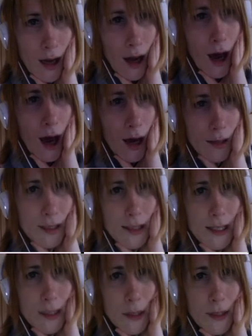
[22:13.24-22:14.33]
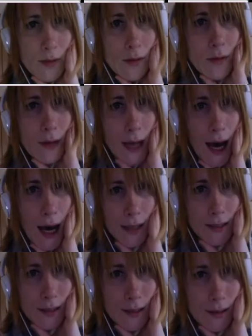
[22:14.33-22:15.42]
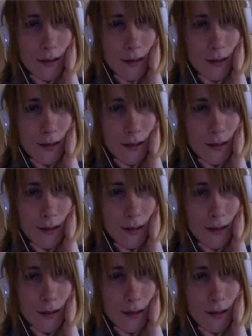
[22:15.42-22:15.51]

Ah, does this mean to cut?